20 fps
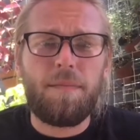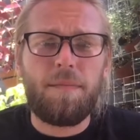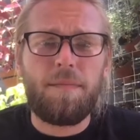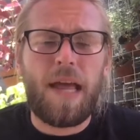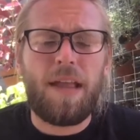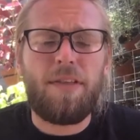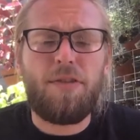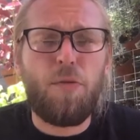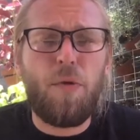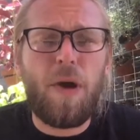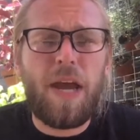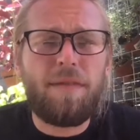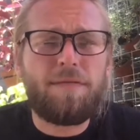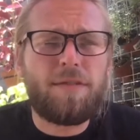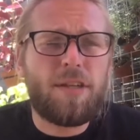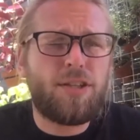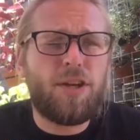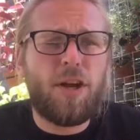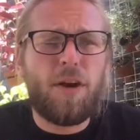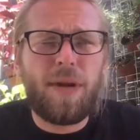That's a way of
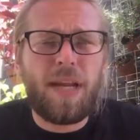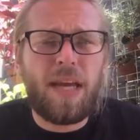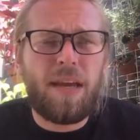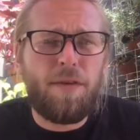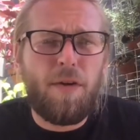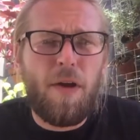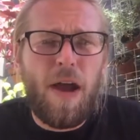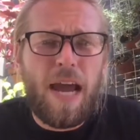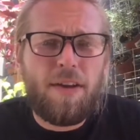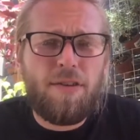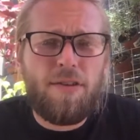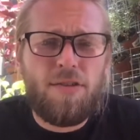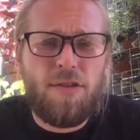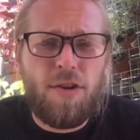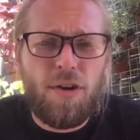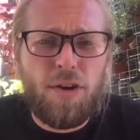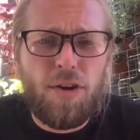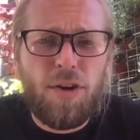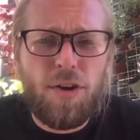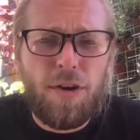determining if your actions
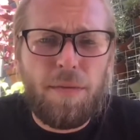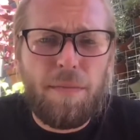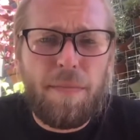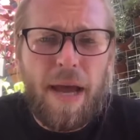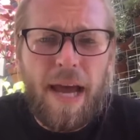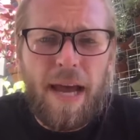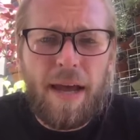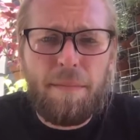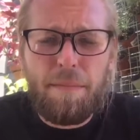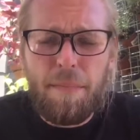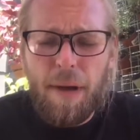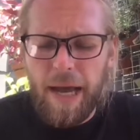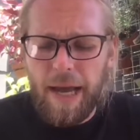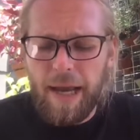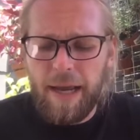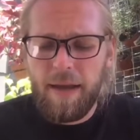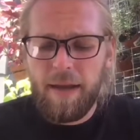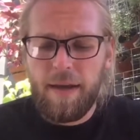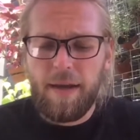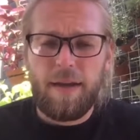are good or bad
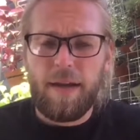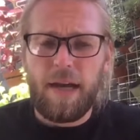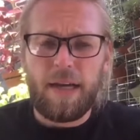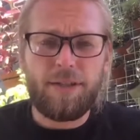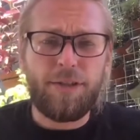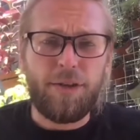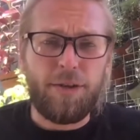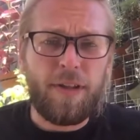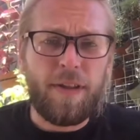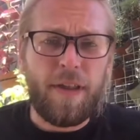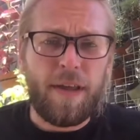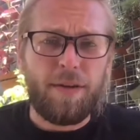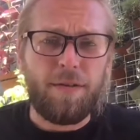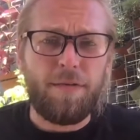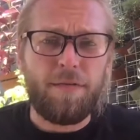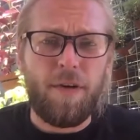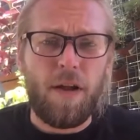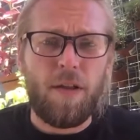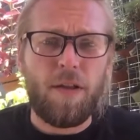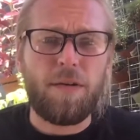by a duty that you
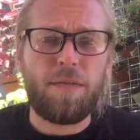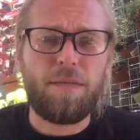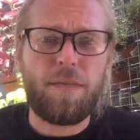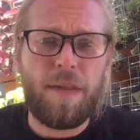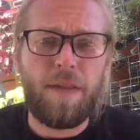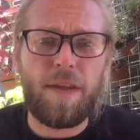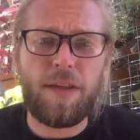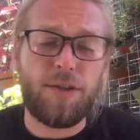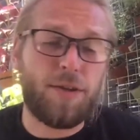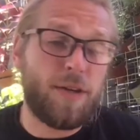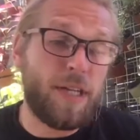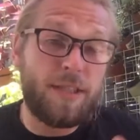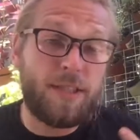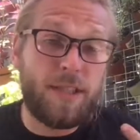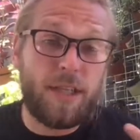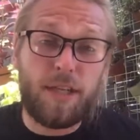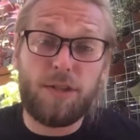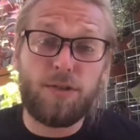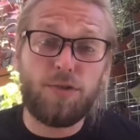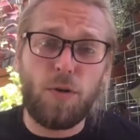follow. And the duty is
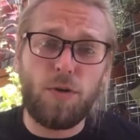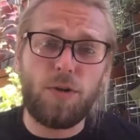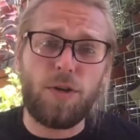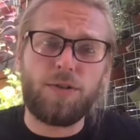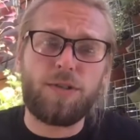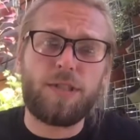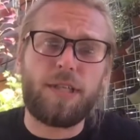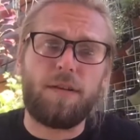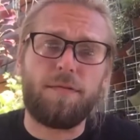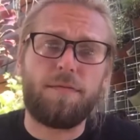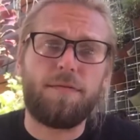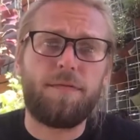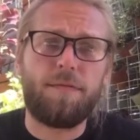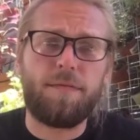to control yourself.